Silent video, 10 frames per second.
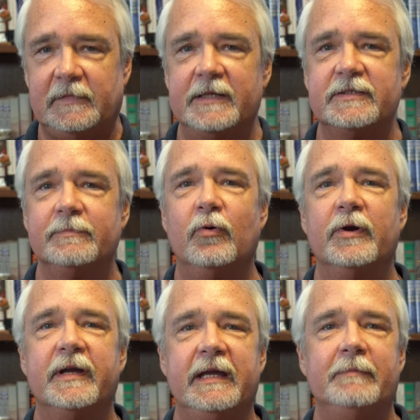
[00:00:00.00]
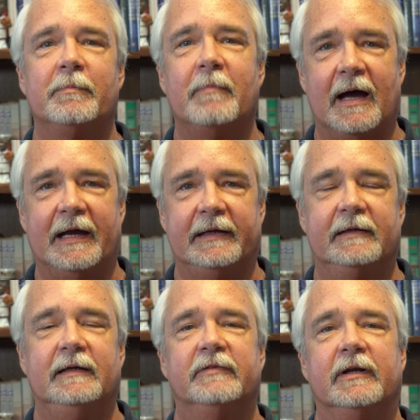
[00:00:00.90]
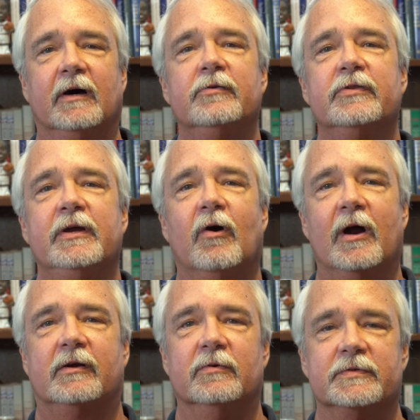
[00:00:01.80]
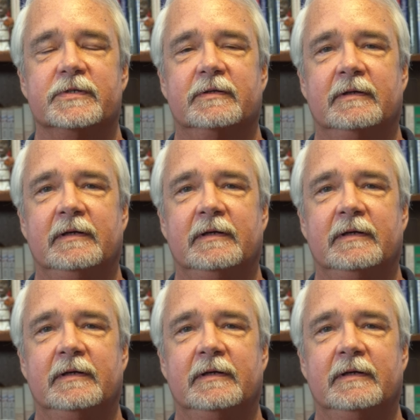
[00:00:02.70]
It's important to keep in mind that under the Articles,